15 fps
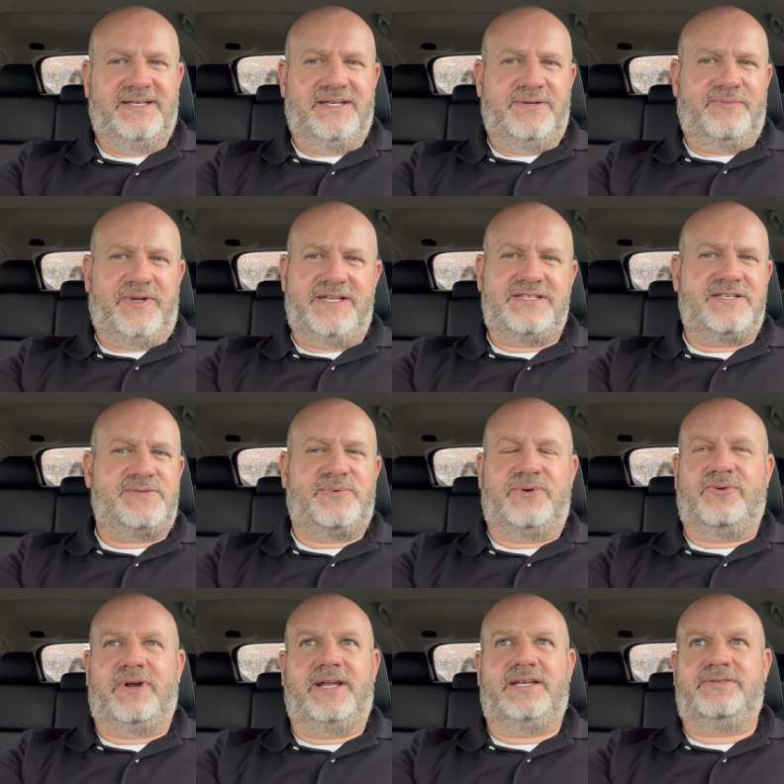but it's just been
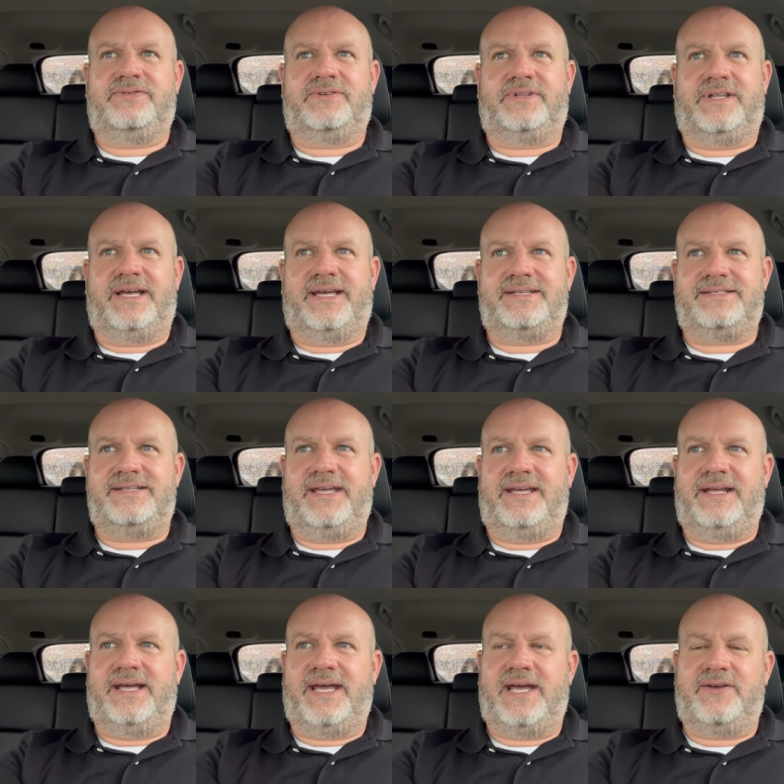raining for the last day
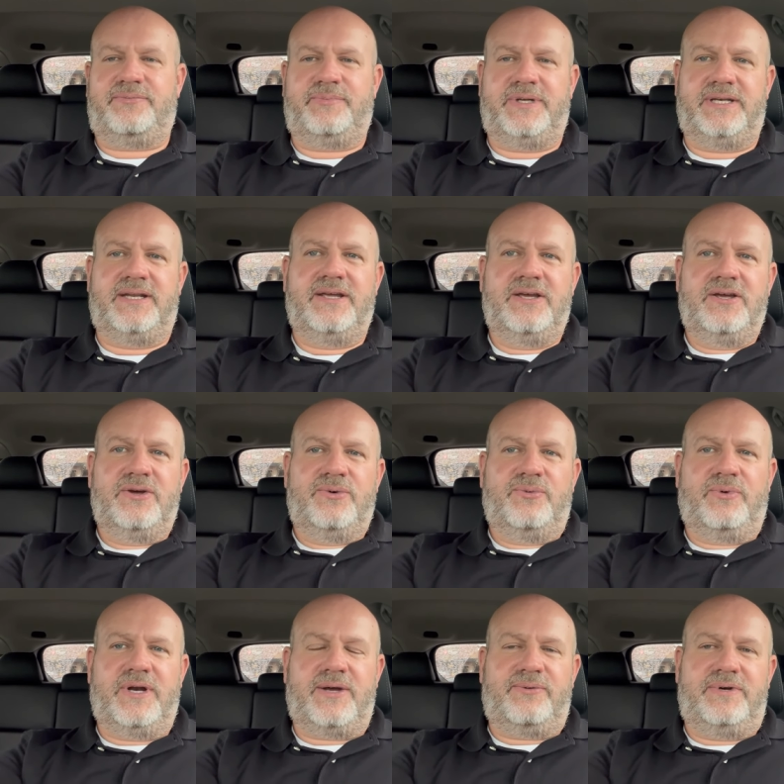and a half. But
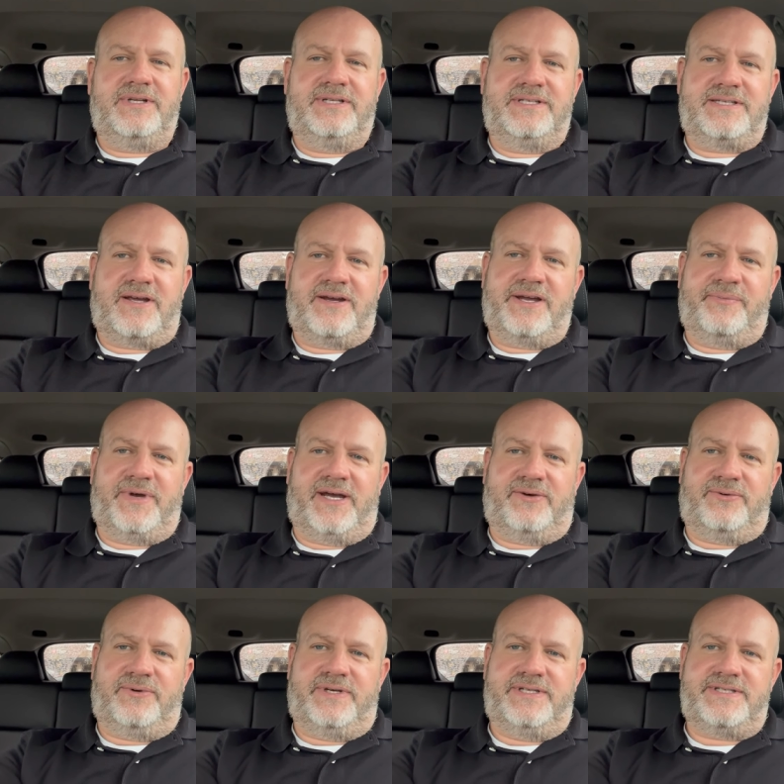what I wanted to talk about
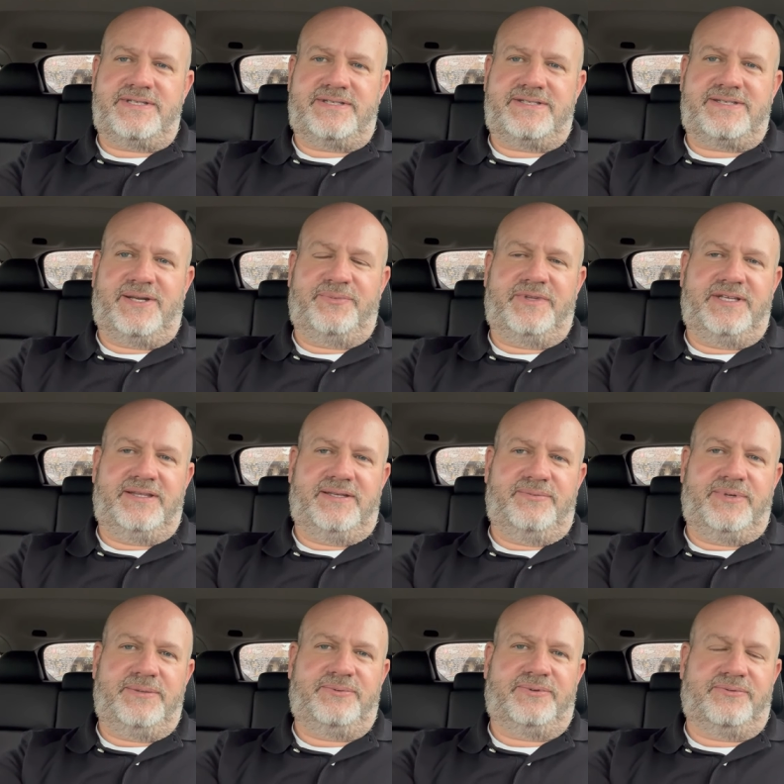was something that
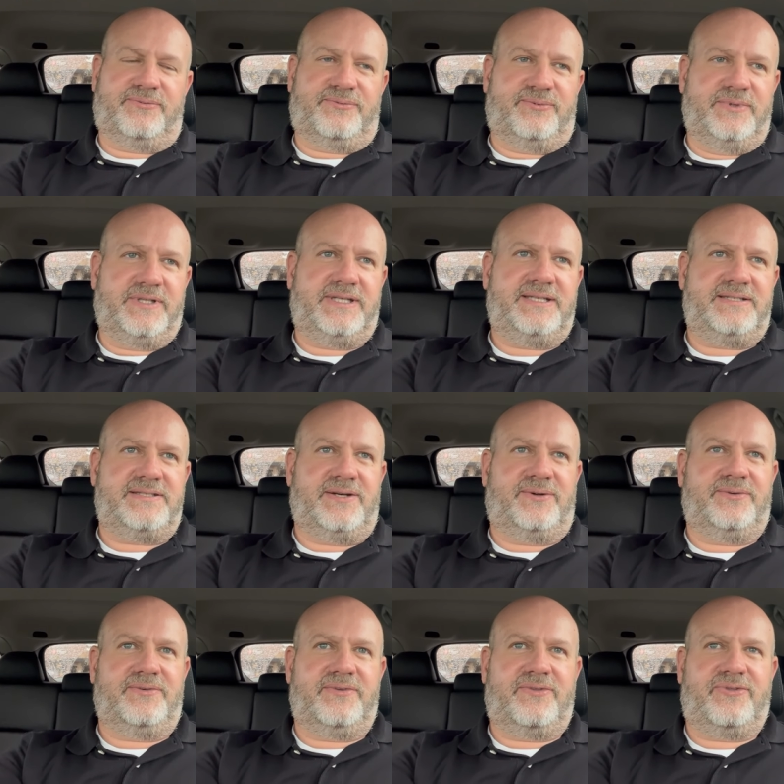people really
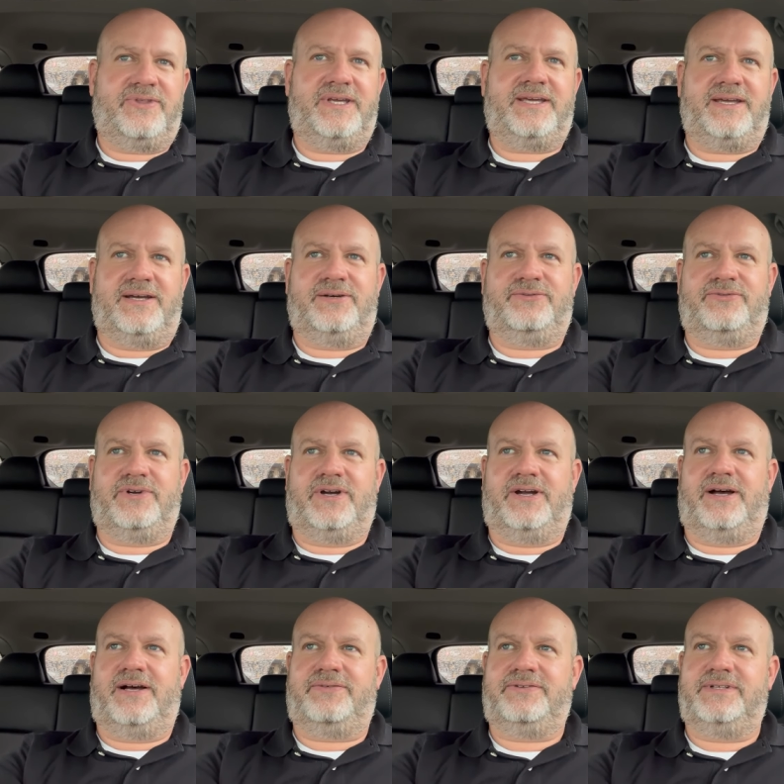don't think of very
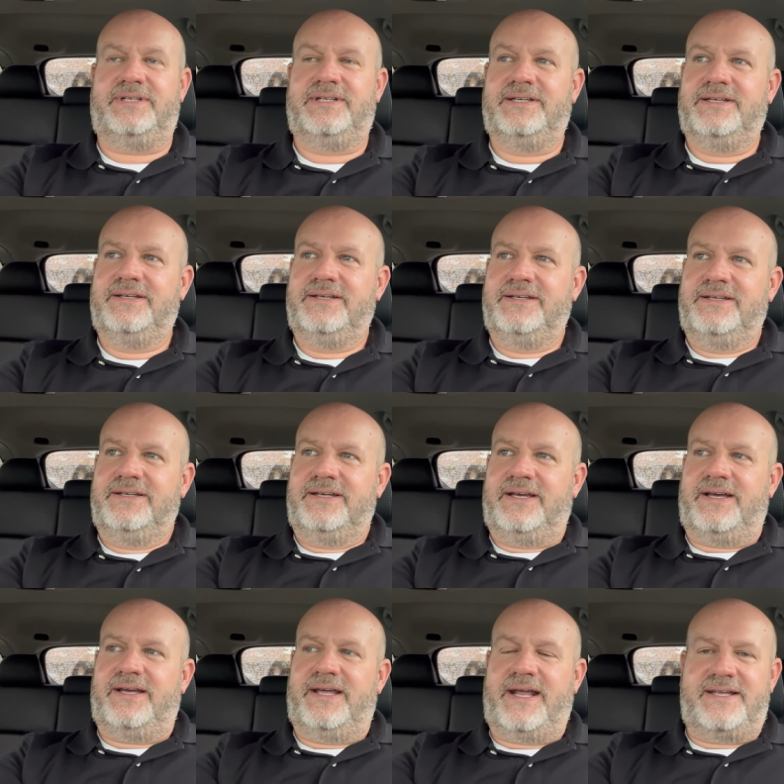often.
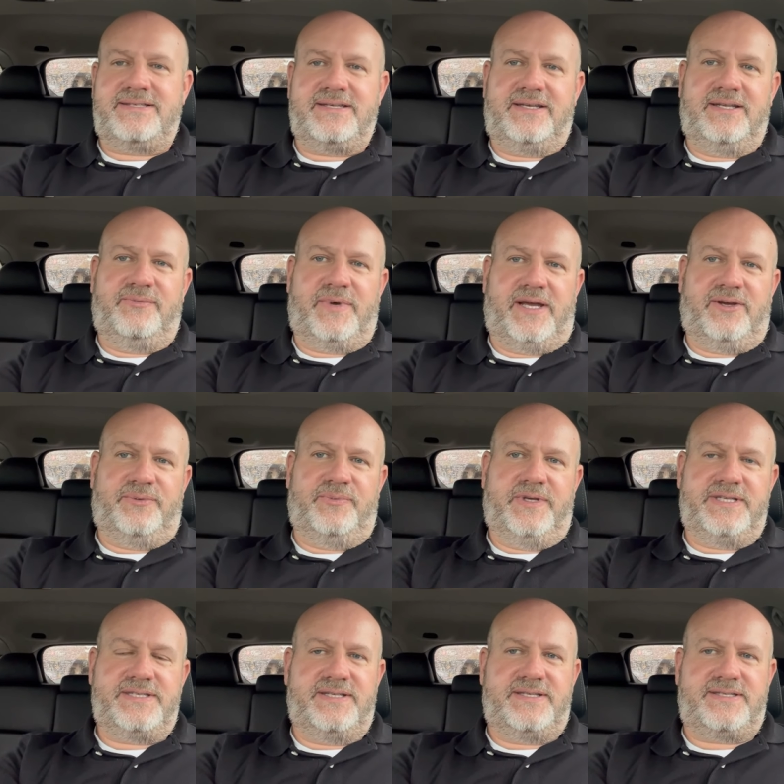Uh, and I see it in my own
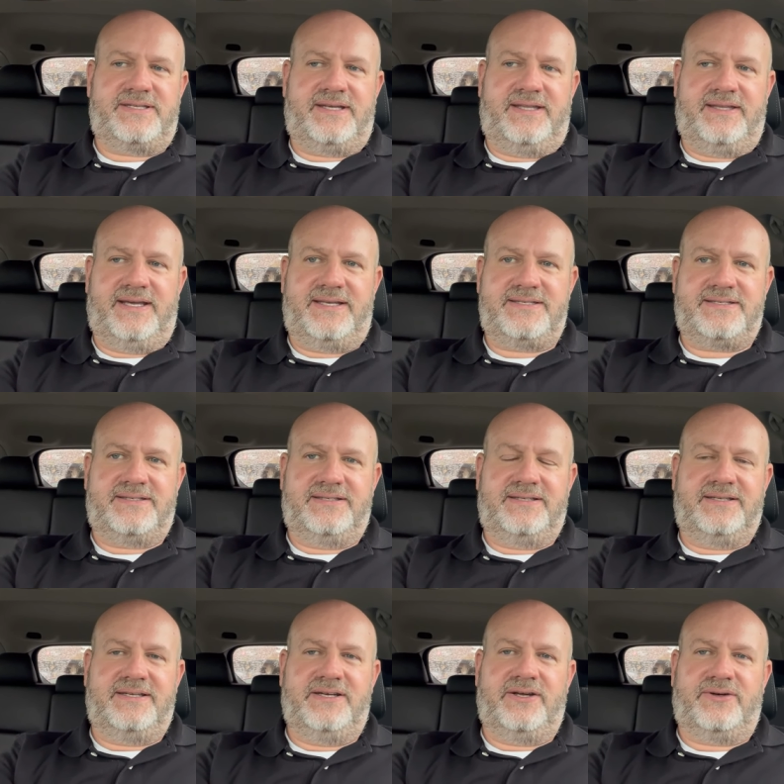business, and that's,
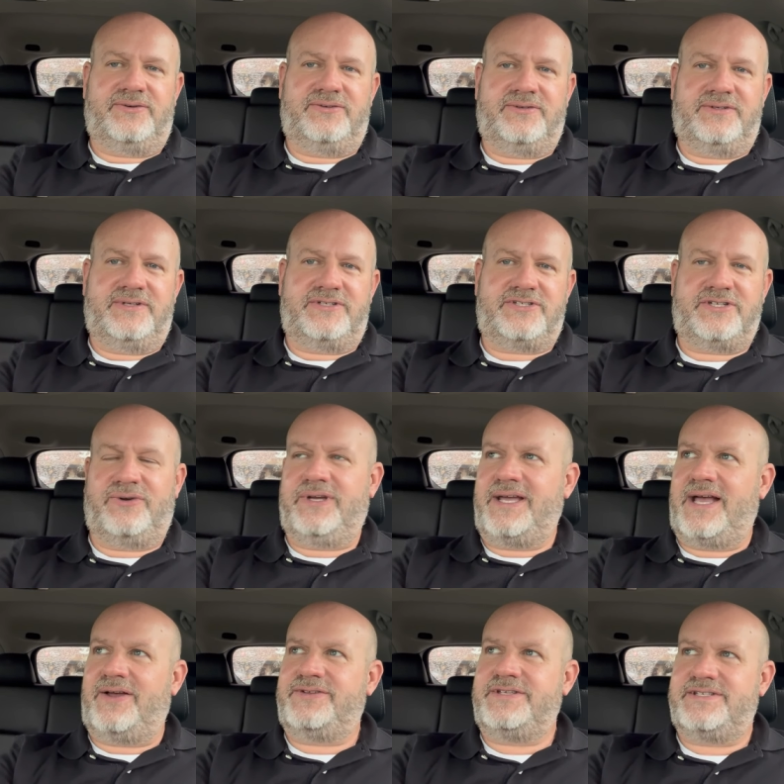you know, showing
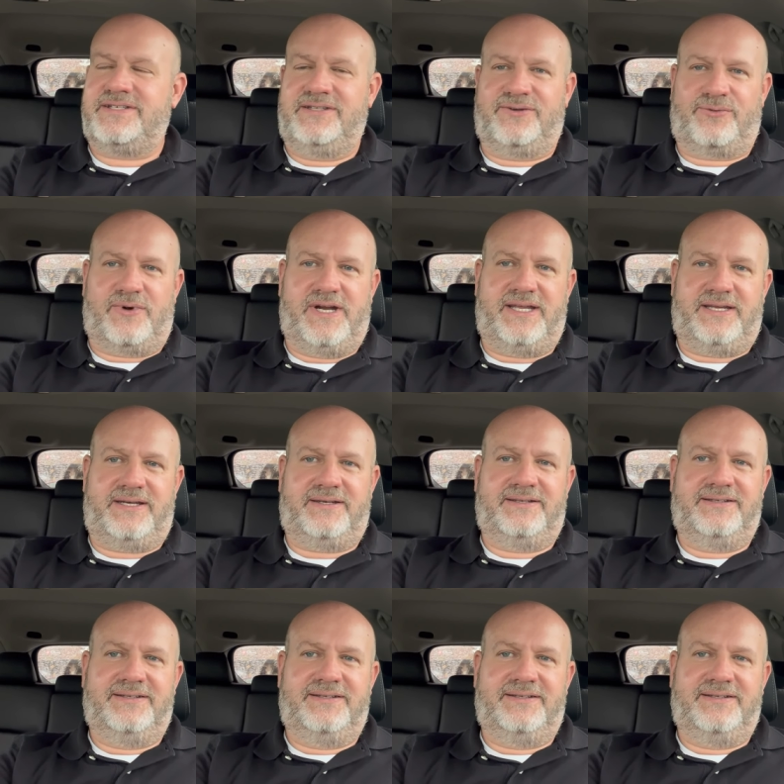houses in the rain